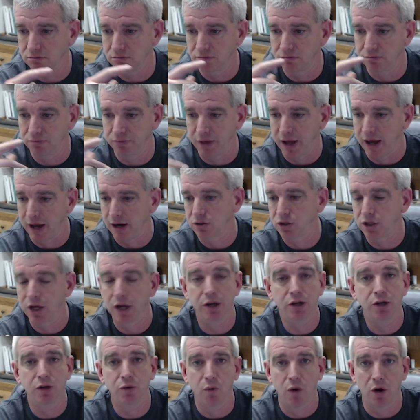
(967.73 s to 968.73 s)
that'll tell
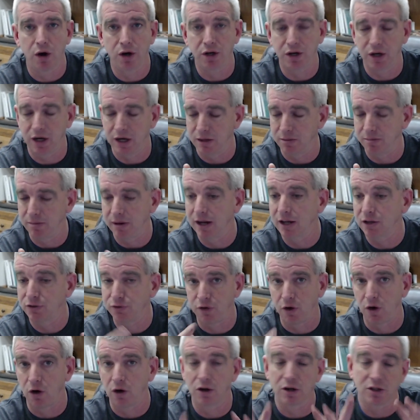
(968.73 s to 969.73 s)
you where you need to be as
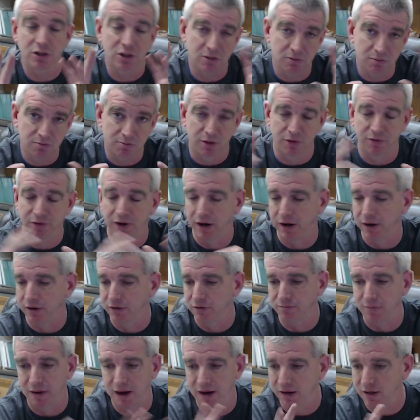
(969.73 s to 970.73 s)
far as
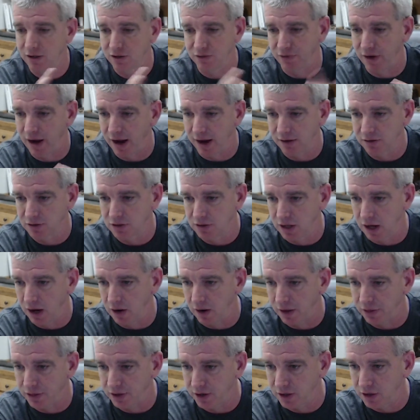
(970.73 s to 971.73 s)
preventative maintenance valves. No,
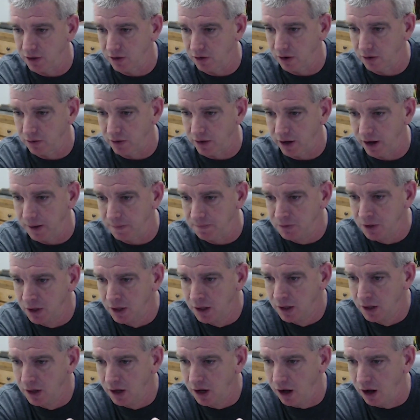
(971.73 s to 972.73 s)
I think you're okay.
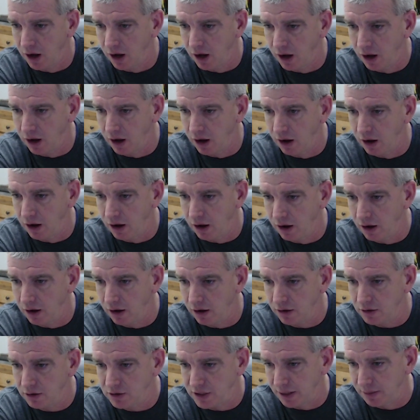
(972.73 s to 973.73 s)

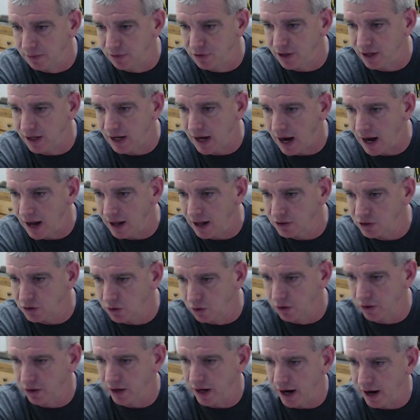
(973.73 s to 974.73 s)
Timothy Collins
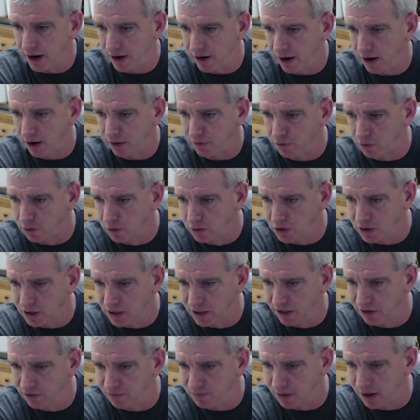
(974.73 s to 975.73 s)
ordered an AirDog 4G
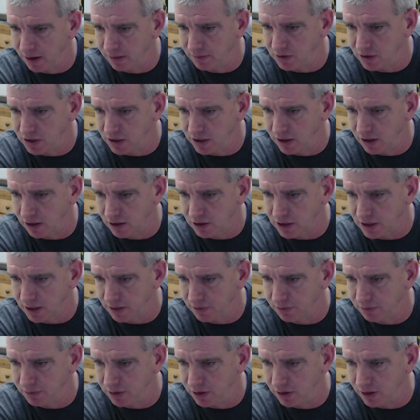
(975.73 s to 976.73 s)
lift pump. GNR,
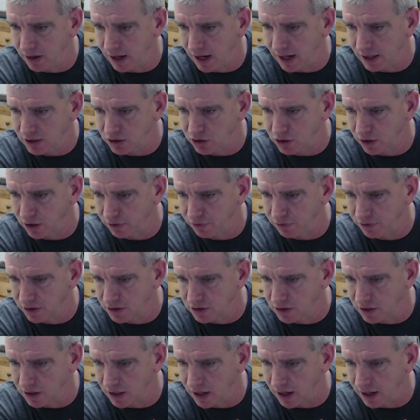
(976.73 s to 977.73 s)
something from you guys. Truck
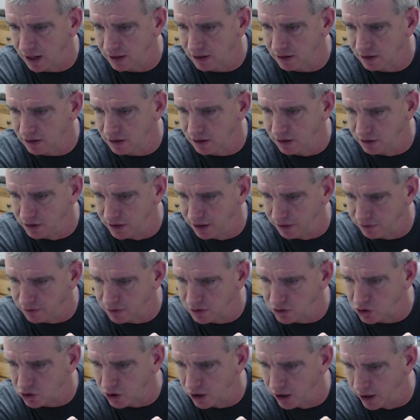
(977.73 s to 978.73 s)
feels like a
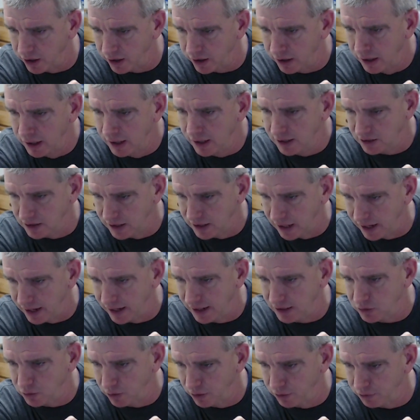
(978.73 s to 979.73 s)
different truck. It's
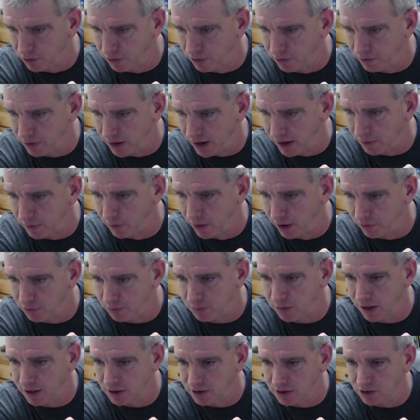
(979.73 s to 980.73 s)
99-24 valve, wave for
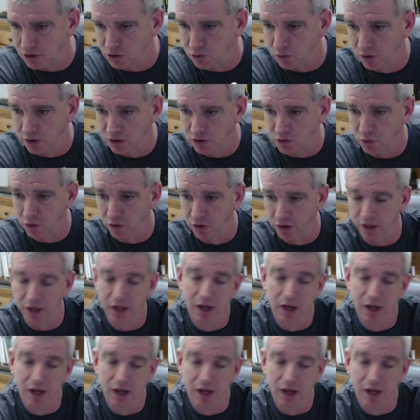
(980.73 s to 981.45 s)
President 2020.